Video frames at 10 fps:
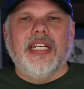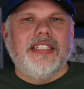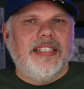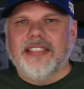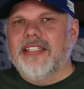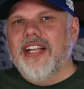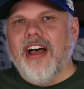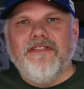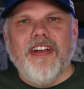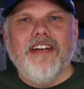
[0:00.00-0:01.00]
Is this
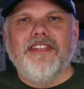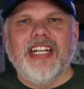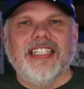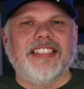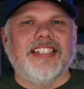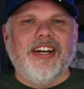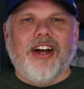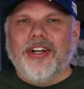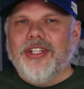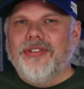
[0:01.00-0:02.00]
enough evidence?
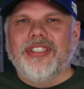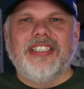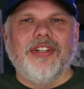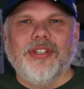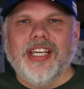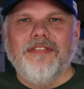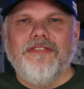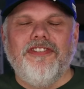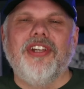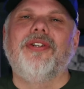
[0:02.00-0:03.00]
Are you still
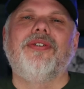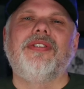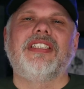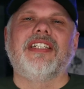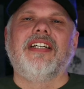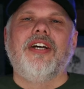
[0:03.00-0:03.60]
confused?